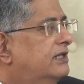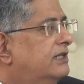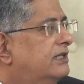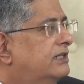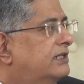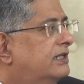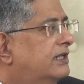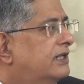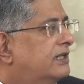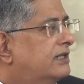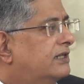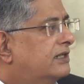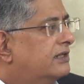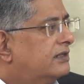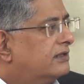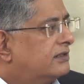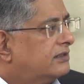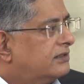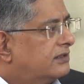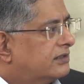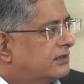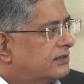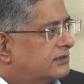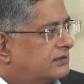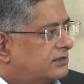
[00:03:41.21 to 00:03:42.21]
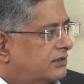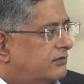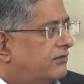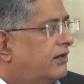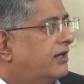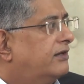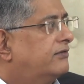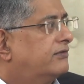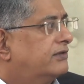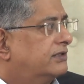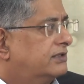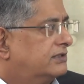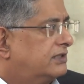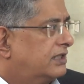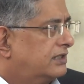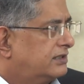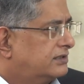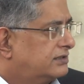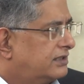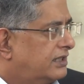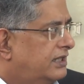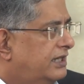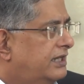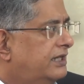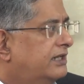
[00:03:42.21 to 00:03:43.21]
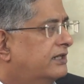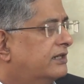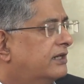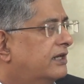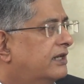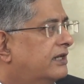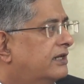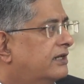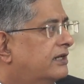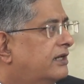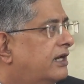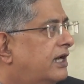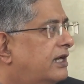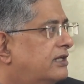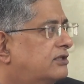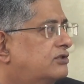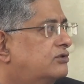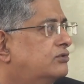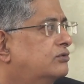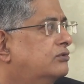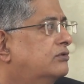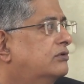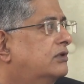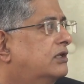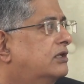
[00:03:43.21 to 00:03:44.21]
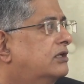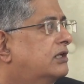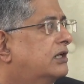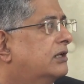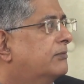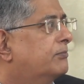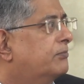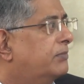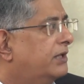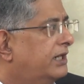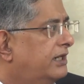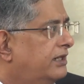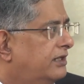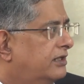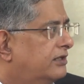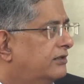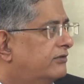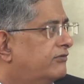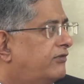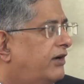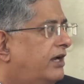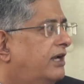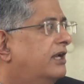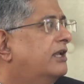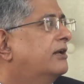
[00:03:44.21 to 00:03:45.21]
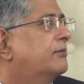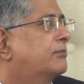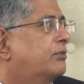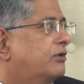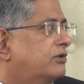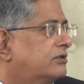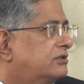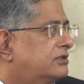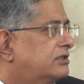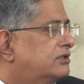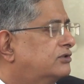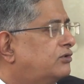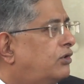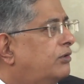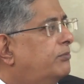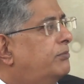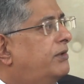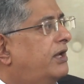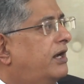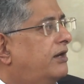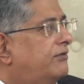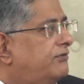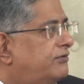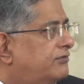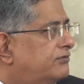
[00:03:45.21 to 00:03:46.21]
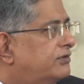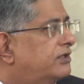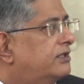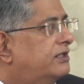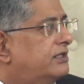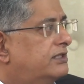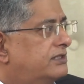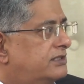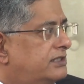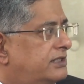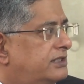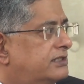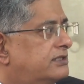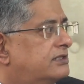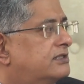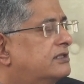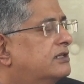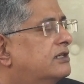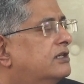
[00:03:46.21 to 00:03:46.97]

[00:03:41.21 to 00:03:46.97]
then the survivors, that is the legal heir, has to complete the filing process on behalf of the deceased.